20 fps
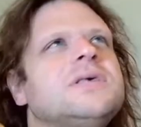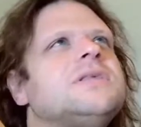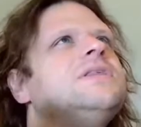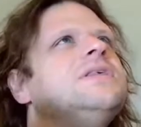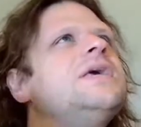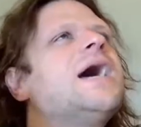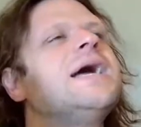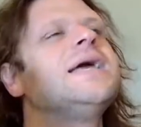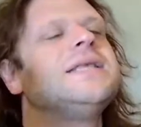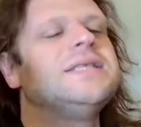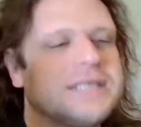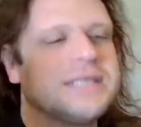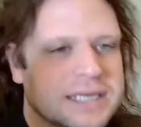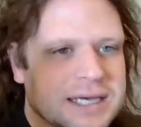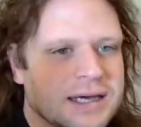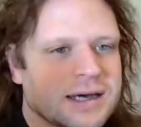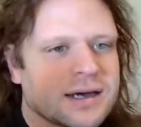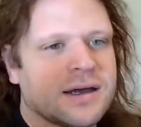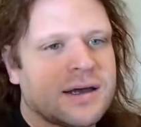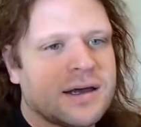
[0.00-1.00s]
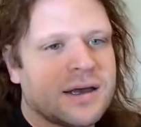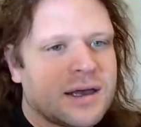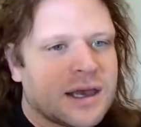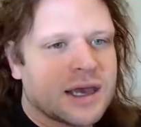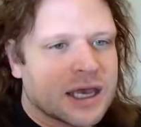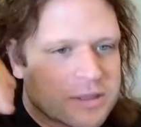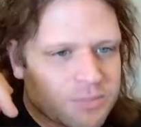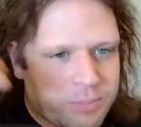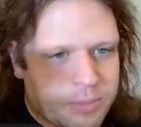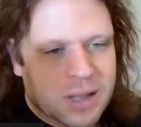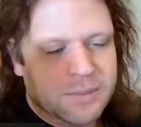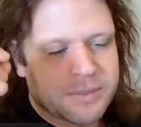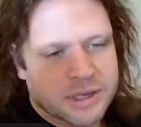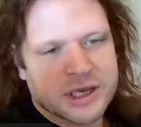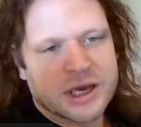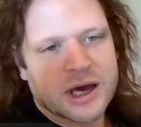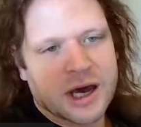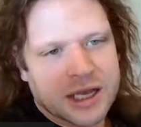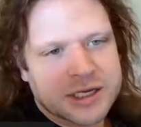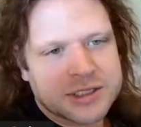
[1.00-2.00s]
idea in the public
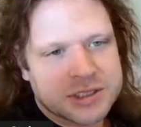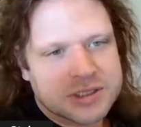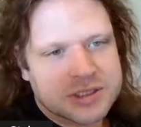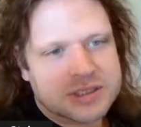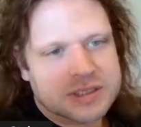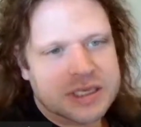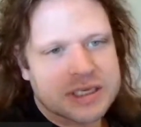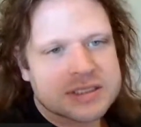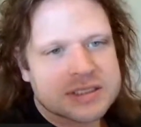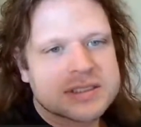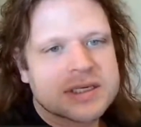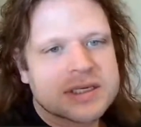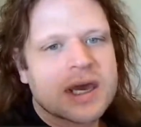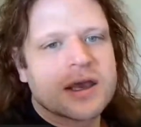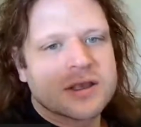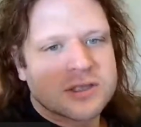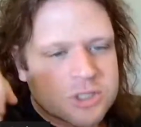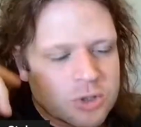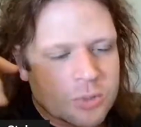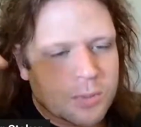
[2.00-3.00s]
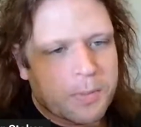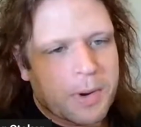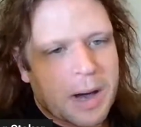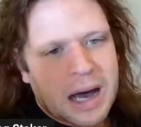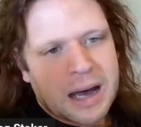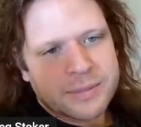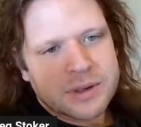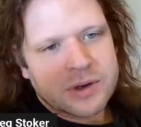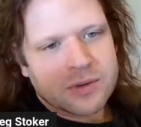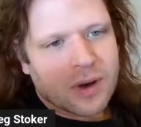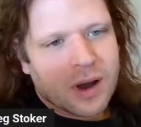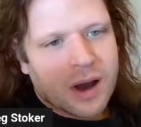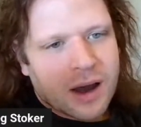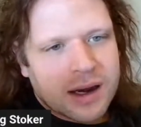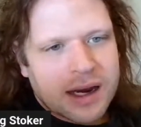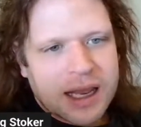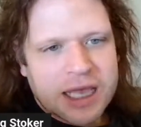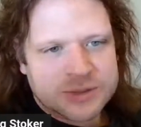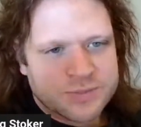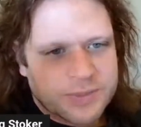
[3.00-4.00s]
consciousness to bomb Iran
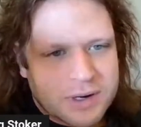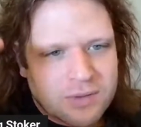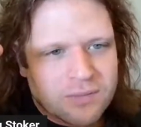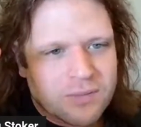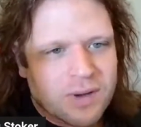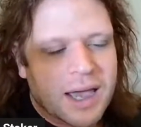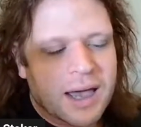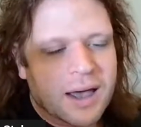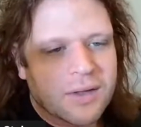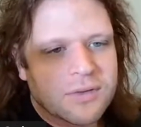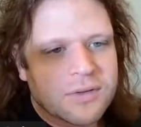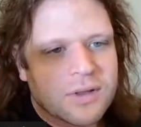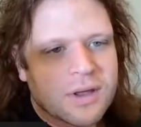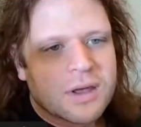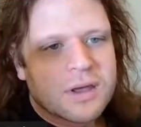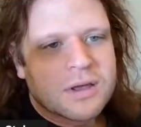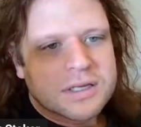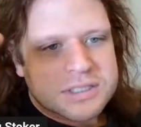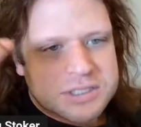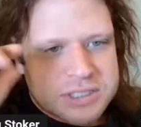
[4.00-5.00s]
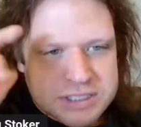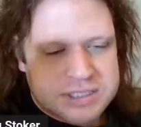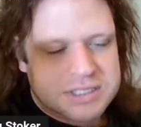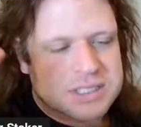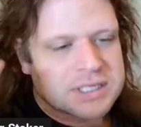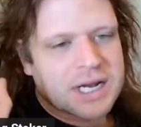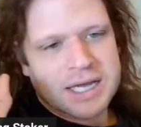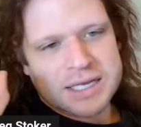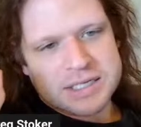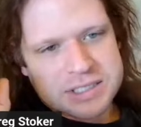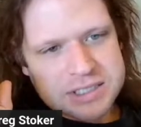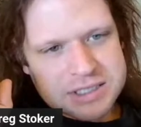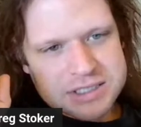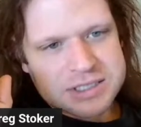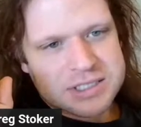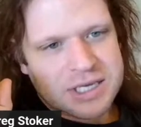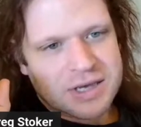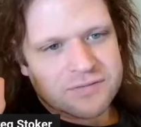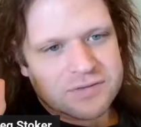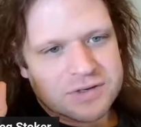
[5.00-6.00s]
has been around since the
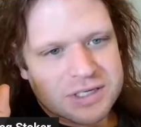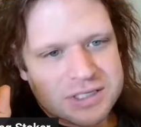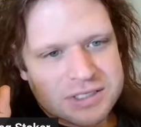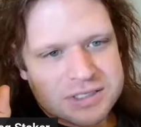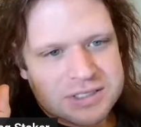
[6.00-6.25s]
1970s.